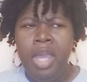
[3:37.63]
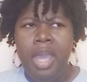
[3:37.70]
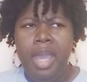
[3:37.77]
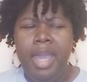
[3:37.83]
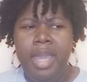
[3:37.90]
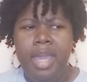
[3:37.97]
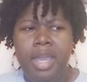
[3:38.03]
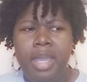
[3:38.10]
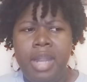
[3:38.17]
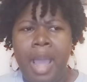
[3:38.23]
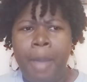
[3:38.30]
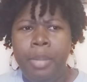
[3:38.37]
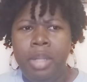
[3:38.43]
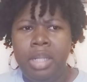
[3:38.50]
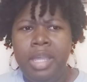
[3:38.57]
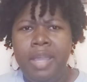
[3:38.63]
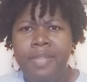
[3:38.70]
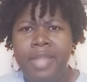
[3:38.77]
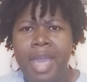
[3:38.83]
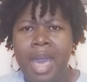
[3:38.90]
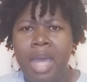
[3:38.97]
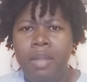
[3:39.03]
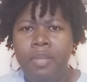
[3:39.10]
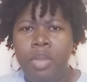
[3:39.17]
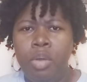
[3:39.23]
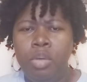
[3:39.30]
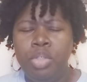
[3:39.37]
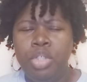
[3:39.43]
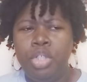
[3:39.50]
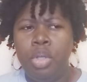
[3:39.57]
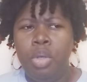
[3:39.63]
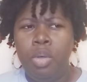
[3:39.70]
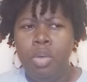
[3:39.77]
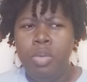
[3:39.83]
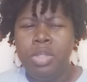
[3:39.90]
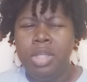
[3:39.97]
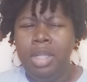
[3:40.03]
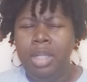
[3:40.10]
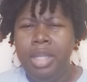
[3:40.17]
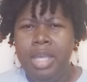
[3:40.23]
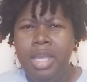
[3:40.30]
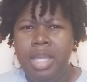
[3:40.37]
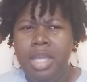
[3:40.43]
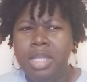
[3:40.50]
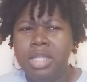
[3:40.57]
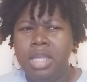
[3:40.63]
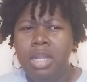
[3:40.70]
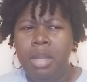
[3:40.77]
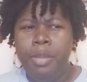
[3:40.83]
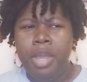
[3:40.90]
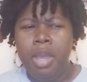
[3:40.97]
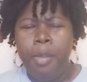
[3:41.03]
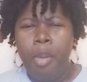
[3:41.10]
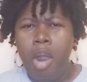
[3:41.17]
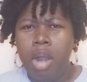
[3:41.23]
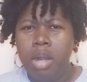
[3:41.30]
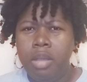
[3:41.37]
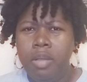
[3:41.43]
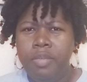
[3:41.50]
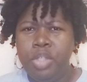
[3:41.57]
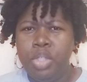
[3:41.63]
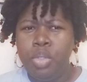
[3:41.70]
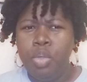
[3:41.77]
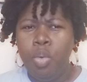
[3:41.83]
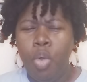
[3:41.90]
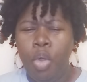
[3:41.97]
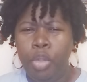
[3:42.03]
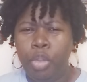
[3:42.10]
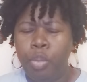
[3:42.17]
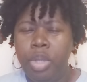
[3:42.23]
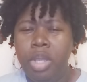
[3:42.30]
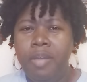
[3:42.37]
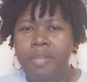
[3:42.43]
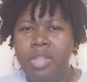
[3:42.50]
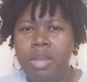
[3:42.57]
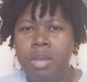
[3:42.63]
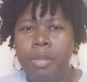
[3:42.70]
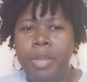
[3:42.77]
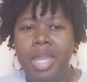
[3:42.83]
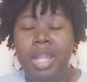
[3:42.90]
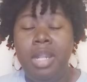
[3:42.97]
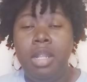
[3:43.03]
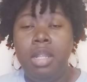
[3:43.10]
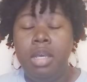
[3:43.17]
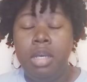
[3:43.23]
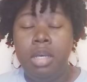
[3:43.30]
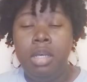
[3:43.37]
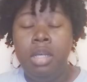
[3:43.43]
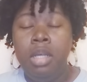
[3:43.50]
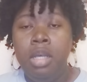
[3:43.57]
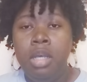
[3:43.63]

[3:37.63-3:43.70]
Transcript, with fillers: And I believe that out of those shows, Lee is gonna be a part of two or three of them in the